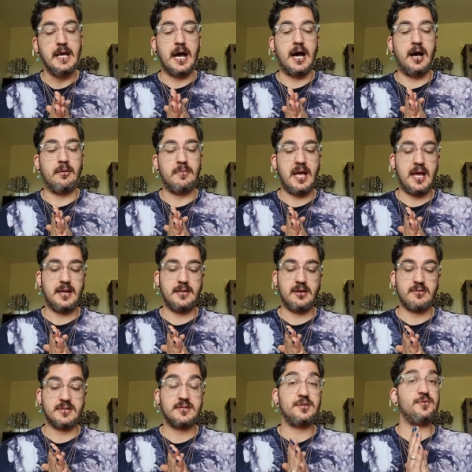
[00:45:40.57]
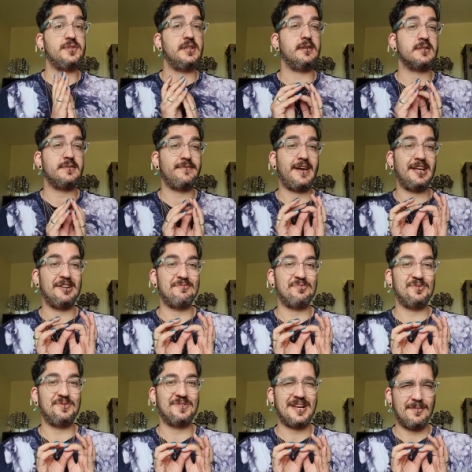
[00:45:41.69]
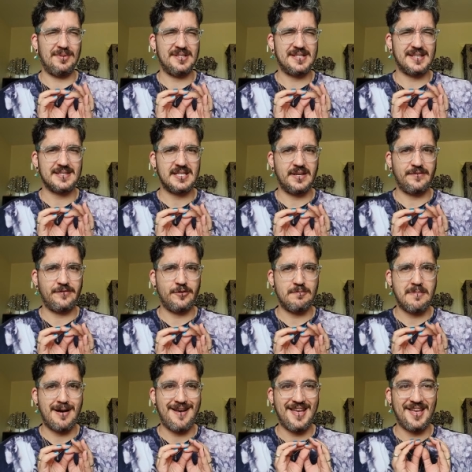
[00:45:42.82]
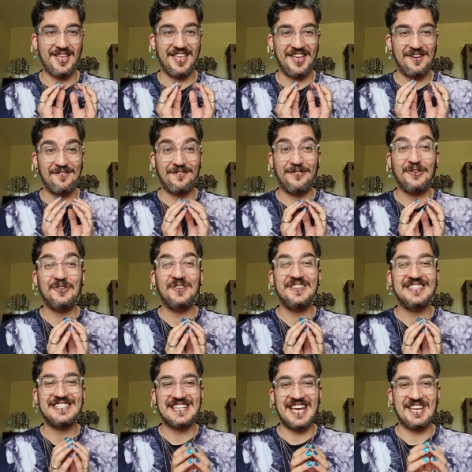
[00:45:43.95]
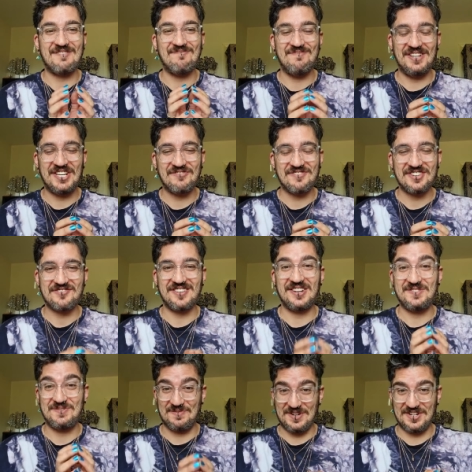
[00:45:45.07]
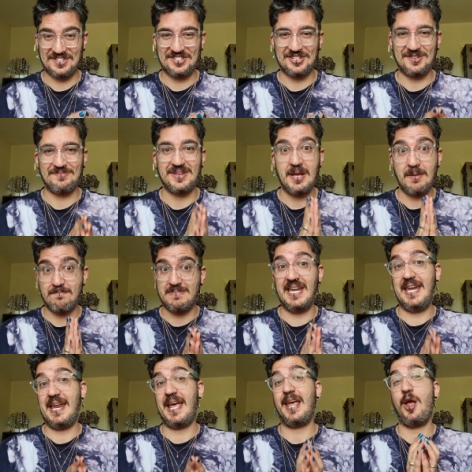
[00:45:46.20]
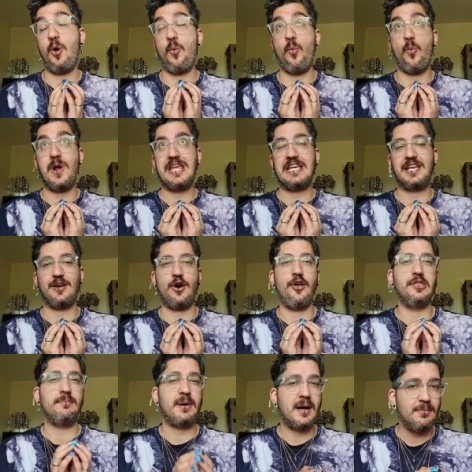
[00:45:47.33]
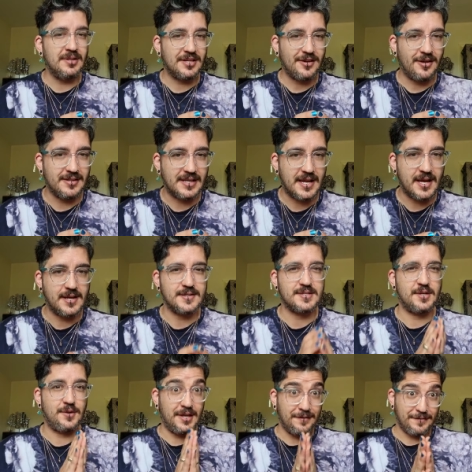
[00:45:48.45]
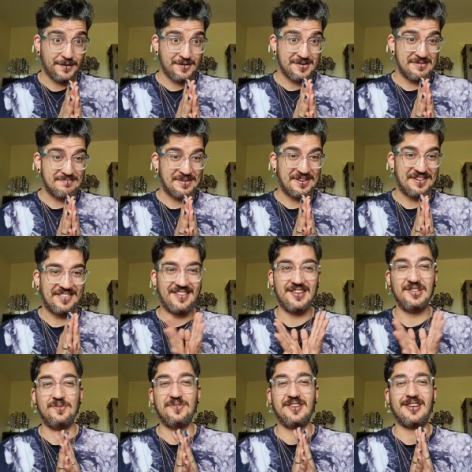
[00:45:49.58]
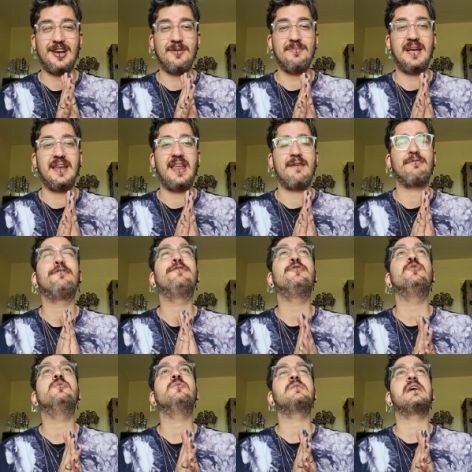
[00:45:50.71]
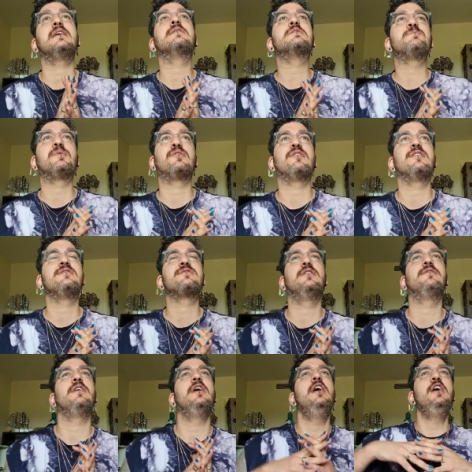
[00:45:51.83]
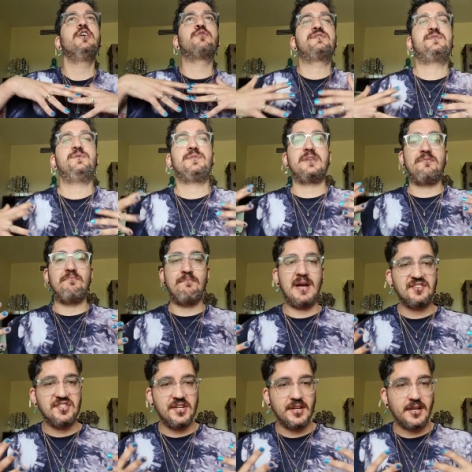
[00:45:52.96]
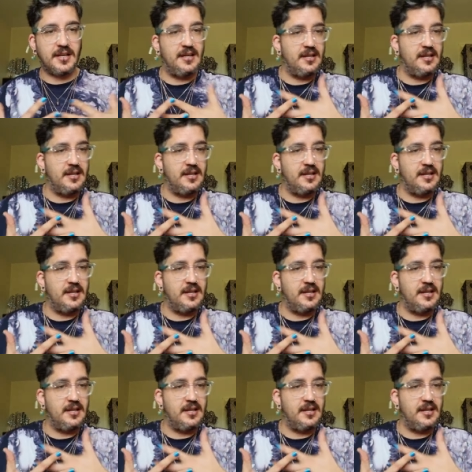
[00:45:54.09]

Um, and there are still tickets available, a couple of tickets left for my full day mini retreat workshop Monday week on the public holiday. So if you're in Perth and you want to come and have a full day experience of crystals and magic